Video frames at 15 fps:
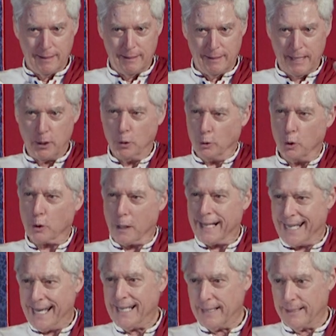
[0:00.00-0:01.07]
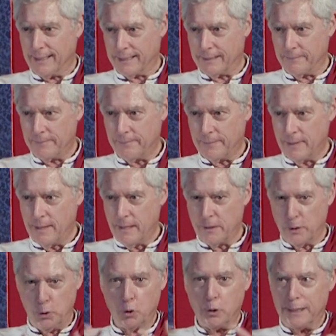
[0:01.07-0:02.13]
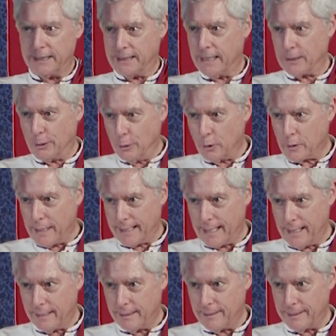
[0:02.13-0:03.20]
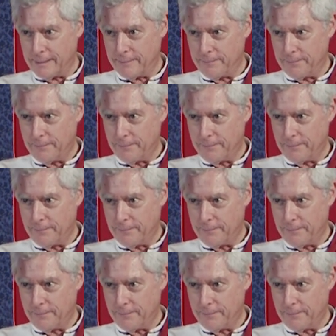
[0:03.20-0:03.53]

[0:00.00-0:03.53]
They don't look like anything. The nucleus doesn't look like anything.